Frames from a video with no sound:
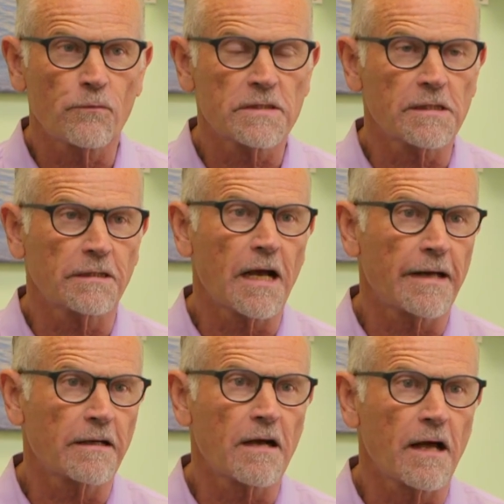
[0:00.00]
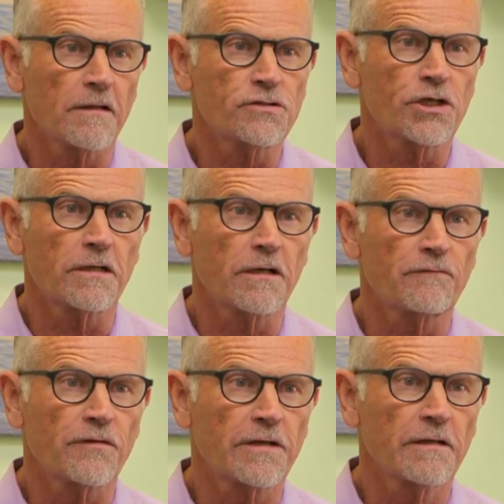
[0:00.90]
was in gynecology and
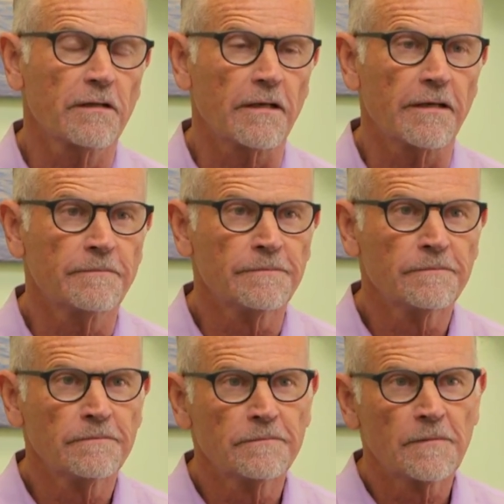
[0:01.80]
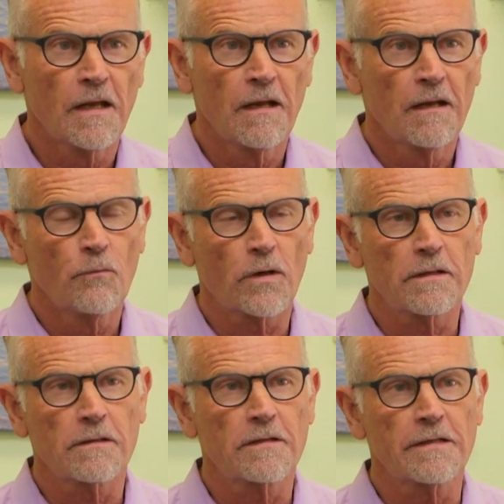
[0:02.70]
infertility. One
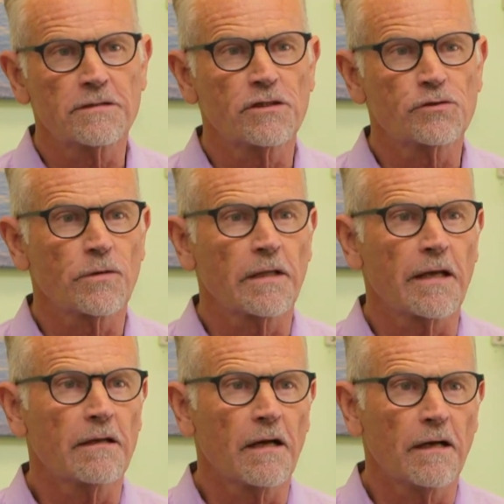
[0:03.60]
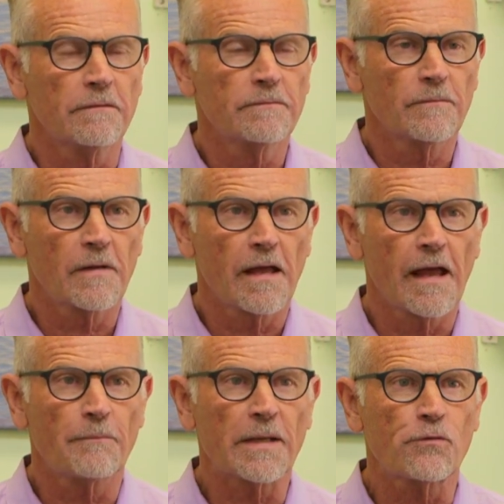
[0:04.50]
of the things that's really
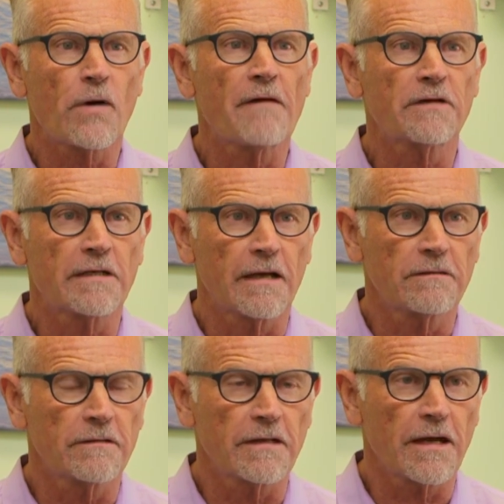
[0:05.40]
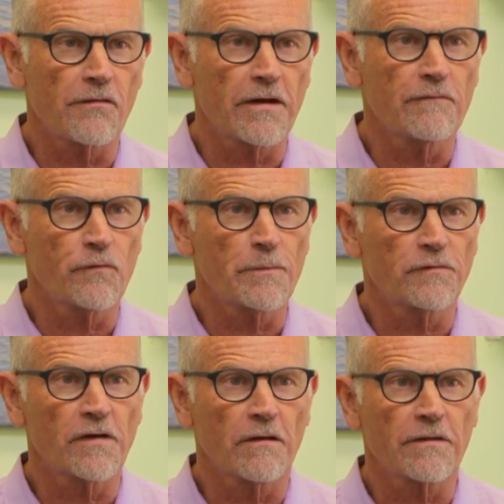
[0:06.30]
had me gravitate to the area of
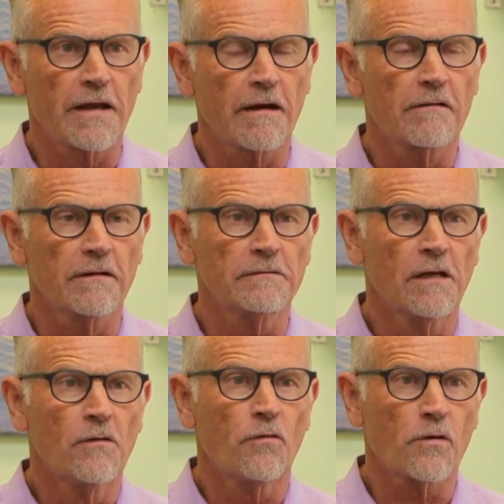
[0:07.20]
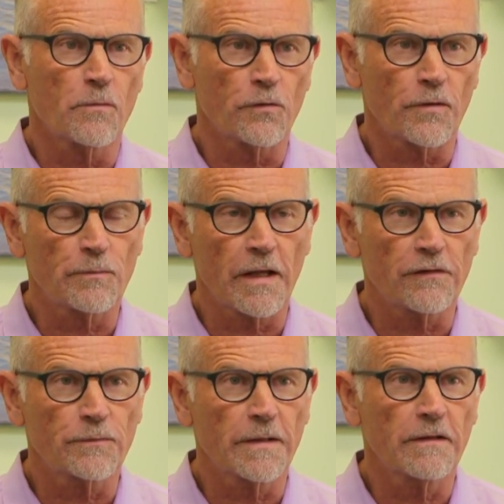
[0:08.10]
women's health care and hormone
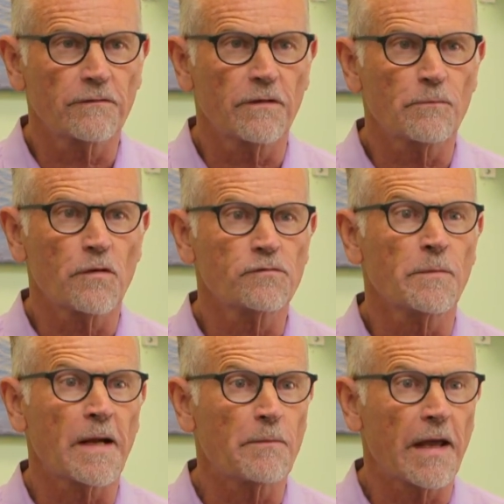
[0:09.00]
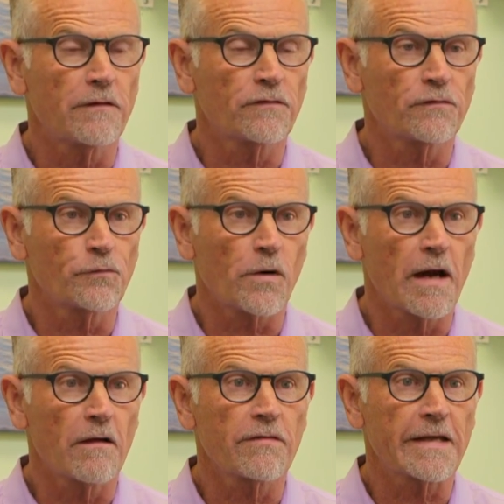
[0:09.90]
replacement is that most of my patients were
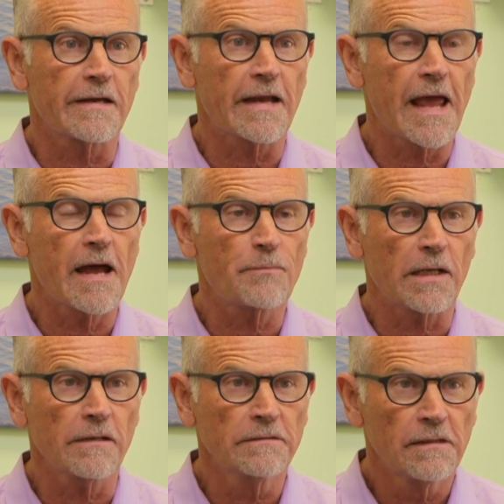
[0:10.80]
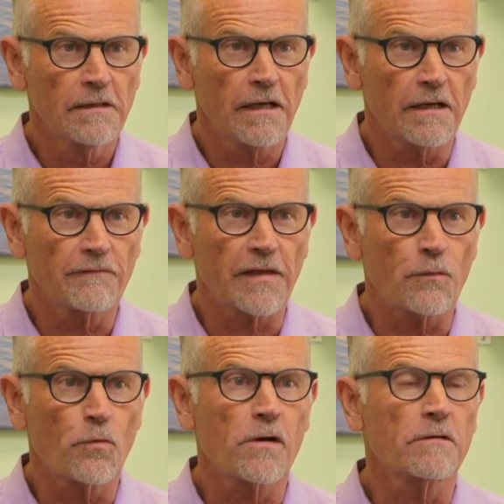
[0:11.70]
healthy and happy, and if
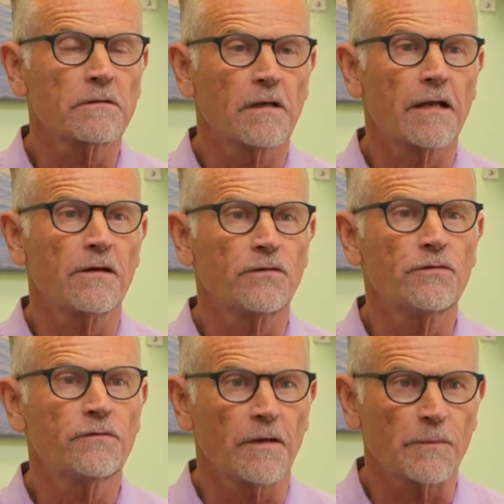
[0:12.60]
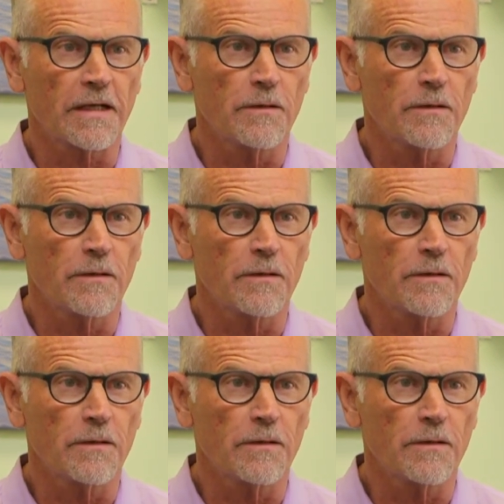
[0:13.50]
they weren't, I could do something